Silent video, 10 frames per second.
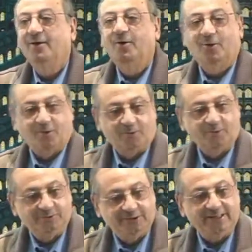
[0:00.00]

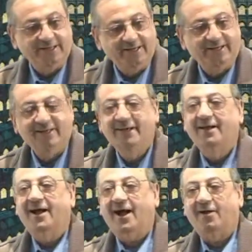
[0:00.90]
Khurujihi.
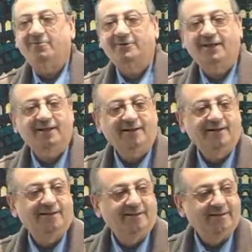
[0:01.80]
After
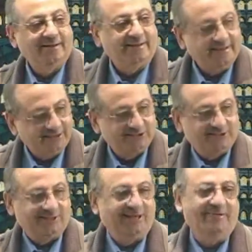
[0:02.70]

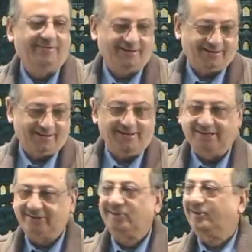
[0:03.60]
his leaving.
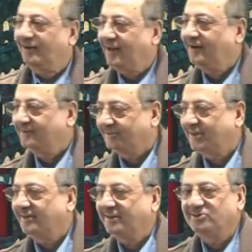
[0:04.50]
Is it clear? The
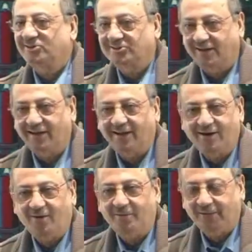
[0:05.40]
sentence is clear
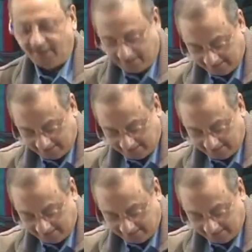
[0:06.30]
now, brother?